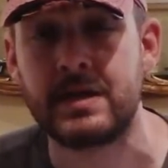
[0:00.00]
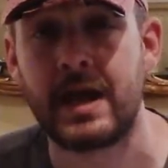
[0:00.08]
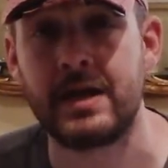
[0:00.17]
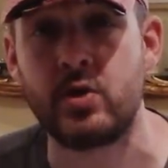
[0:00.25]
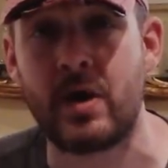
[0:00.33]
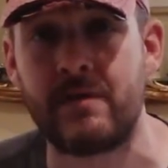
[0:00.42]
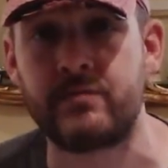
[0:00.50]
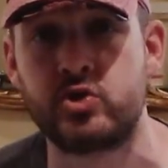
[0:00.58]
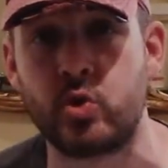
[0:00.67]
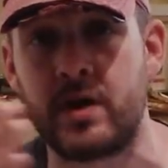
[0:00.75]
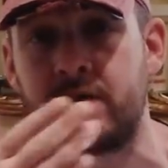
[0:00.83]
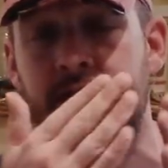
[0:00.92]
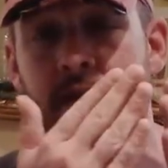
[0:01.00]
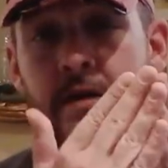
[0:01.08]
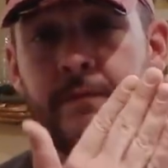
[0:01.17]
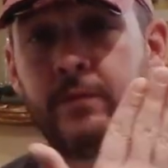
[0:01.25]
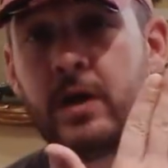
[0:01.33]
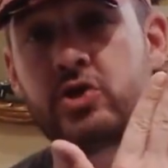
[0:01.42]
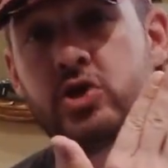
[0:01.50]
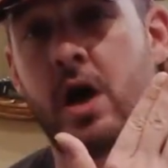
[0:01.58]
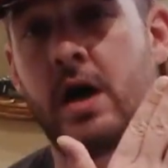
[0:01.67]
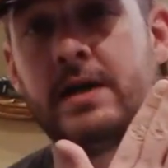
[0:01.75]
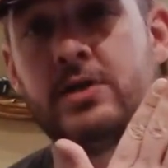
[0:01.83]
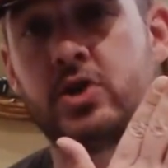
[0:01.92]
and you have joints that are flush
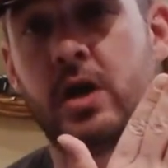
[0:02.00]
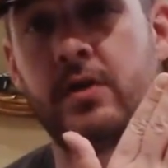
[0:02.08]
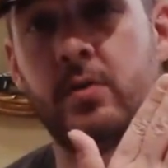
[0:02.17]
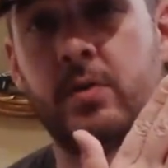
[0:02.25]
on each other